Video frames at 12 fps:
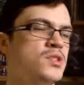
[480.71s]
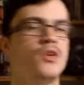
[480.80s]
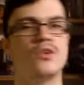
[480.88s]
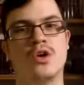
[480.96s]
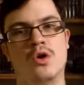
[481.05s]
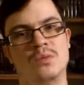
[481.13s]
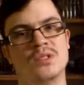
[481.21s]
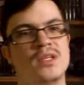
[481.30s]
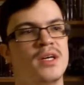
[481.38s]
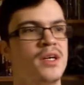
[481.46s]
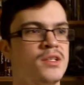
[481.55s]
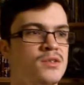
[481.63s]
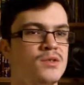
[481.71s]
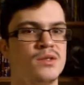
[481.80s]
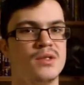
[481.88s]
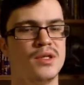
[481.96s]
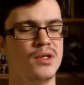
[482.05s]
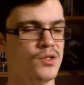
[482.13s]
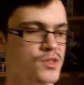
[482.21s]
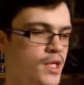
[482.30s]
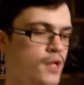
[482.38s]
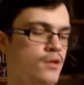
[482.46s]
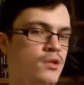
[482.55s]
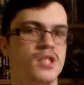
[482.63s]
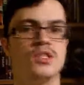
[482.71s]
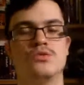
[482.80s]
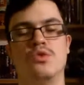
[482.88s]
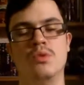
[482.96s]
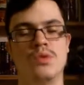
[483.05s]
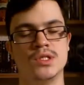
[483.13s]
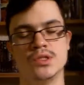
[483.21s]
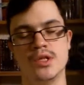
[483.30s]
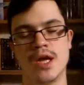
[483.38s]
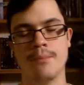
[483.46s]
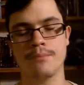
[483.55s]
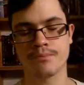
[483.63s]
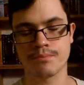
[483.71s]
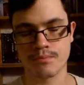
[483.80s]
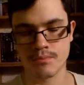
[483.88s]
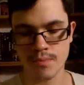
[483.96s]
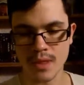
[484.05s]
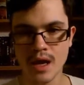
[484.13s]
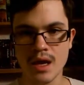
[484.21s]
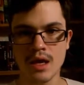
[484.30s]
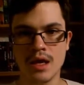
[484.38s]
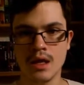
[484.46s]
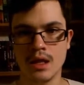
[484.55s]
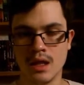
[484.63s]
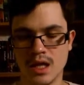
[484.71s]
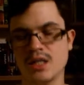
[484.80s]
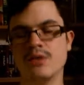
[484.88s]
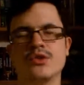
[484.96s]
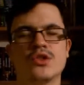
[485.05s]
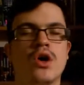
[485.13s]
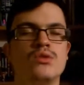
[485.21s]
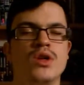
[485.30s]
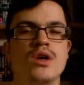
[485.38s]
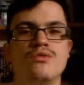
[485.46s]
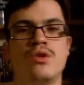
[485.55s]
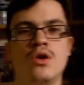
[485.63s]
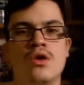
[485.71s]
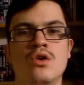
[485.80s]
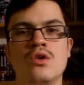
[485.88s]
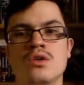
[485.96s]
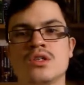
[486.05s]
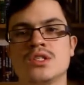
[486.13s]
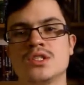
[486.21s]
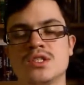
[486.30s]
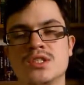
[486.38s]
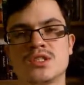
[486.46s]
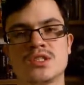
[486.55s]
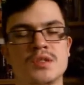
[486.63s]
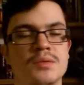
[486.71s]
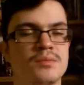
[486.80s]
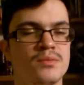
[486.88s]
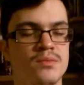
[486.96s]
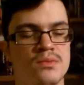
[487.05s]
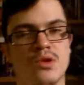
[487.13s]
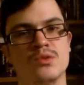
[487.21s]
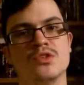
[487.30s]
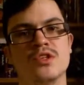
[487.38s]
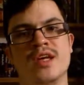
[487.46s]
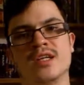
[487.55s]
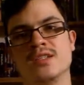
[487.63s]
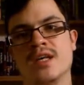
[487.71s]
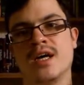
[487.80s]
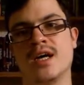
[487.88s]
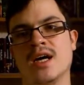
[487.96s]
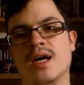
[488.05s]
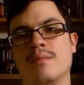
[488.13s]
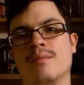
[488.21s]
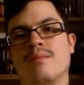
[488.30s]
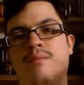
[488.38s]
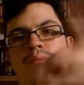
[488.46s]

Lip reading: Sherlock Holmes. I just had these two movies. So yeah. And that was all for today, folks. Hope to see you next time.